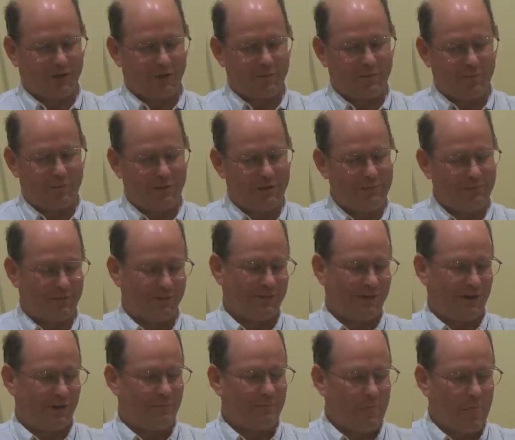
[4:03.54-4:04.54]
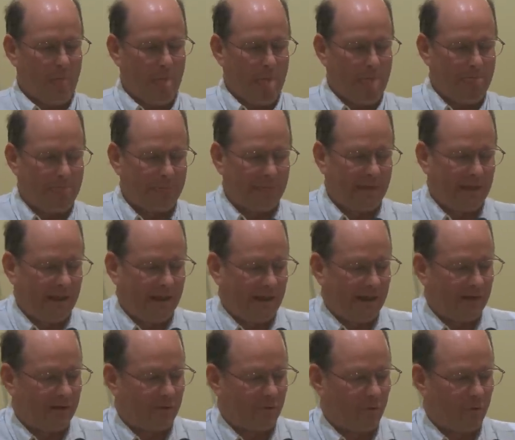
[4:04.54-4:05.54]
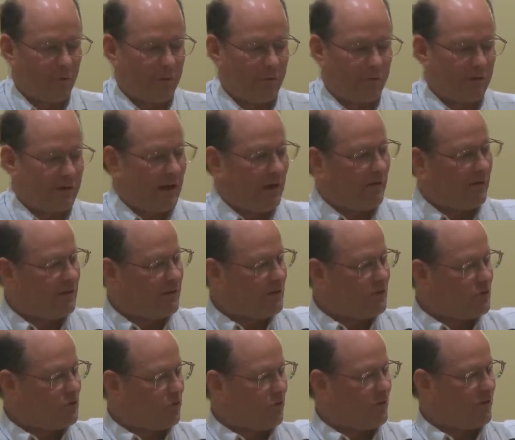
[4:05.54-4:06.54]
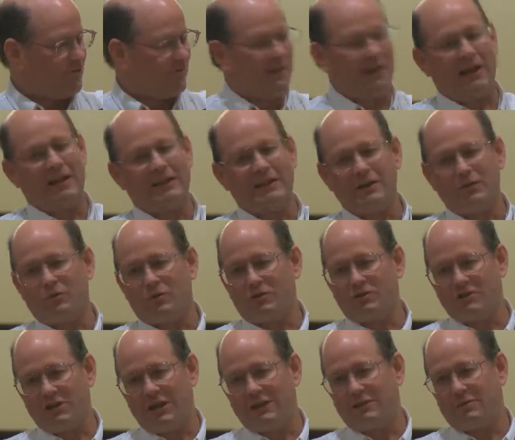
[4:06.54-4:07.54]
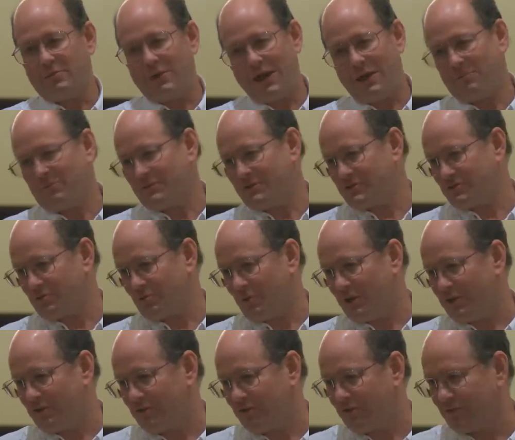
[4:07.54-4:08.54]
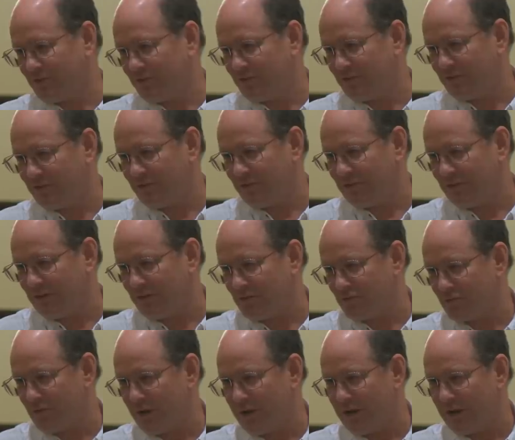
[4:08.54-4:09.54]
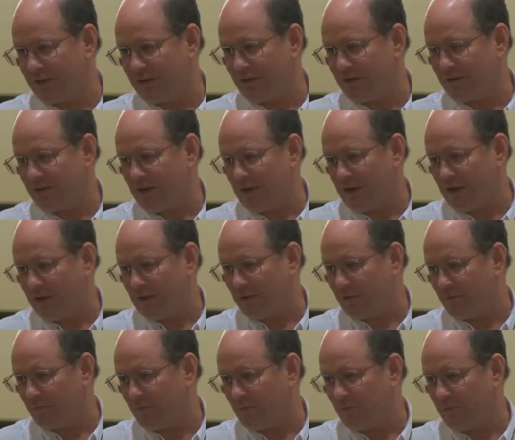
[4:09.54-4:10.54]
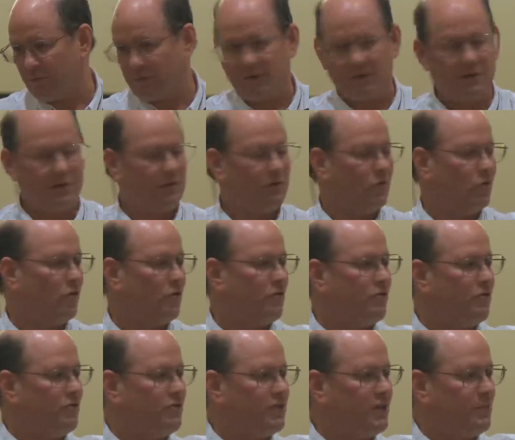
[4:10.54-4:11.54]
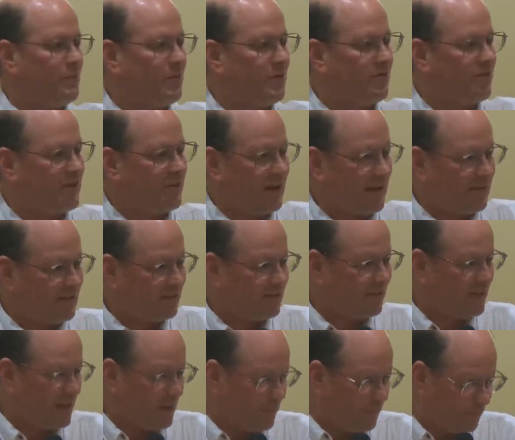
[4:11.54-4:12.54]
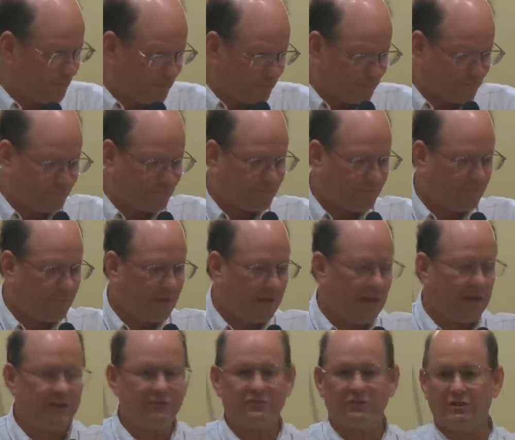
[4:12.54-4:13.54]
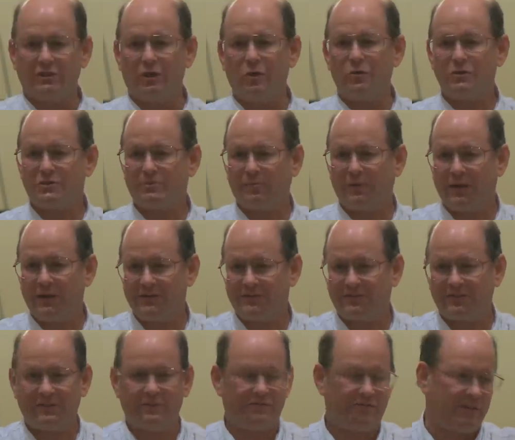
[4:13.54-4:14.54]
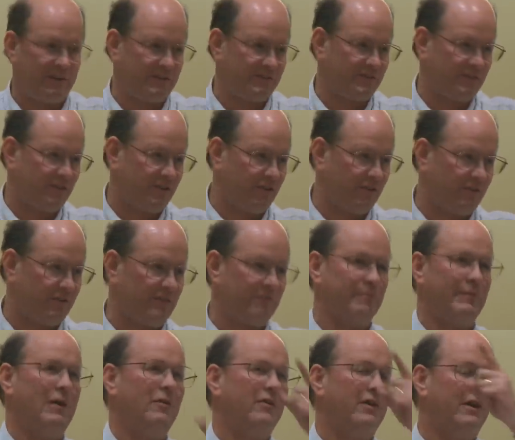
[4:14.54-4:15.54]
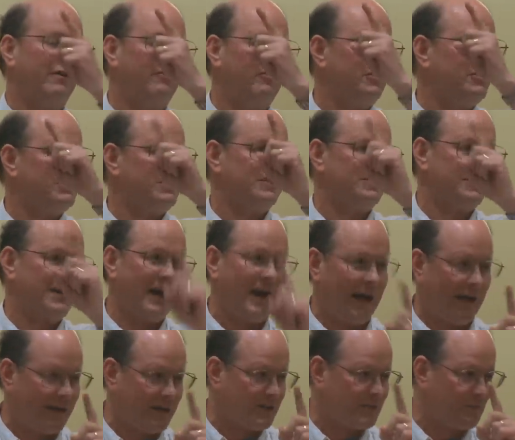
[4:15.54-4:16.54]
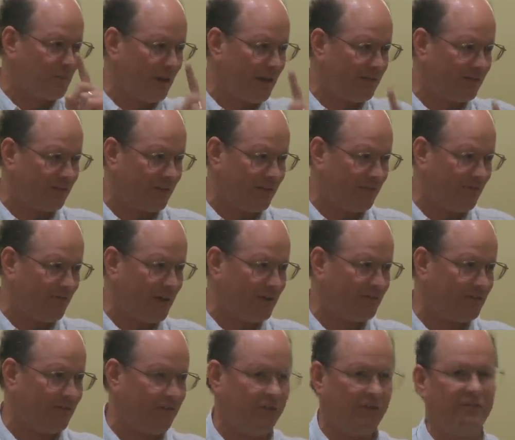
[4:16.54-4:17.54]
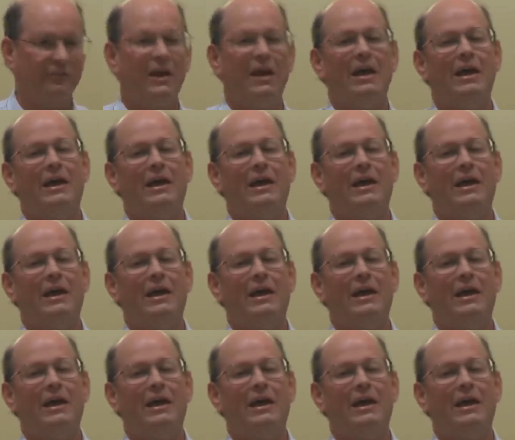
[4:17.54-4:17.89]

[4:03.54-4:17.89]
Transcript: group of people there. And we were down in the Jordan Valley where John the Baptist was. He was right on the uh, northern tip of the Dead Sea. It's the lowest place on the face of the earth. If Mount Everest is the highest place on the face of the earth,